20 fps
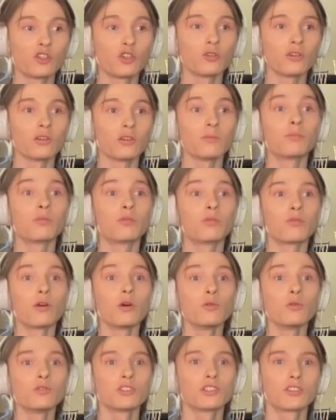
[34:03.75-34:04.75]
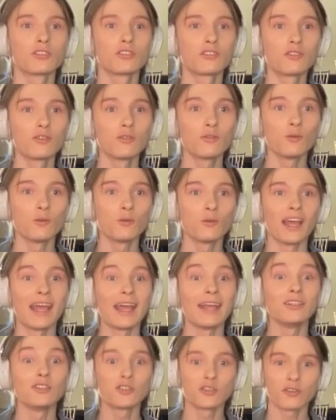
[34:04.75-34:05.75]
Your approach to
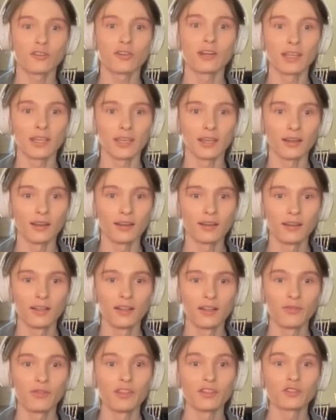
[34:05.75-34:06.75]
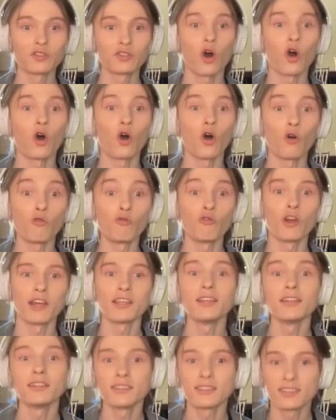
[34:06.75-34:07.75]
entering this
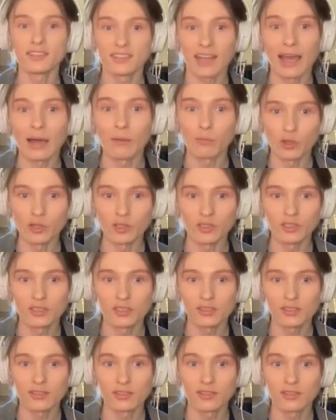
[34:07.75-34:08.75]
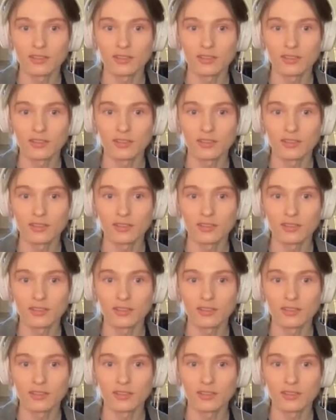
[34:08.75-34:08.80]
already established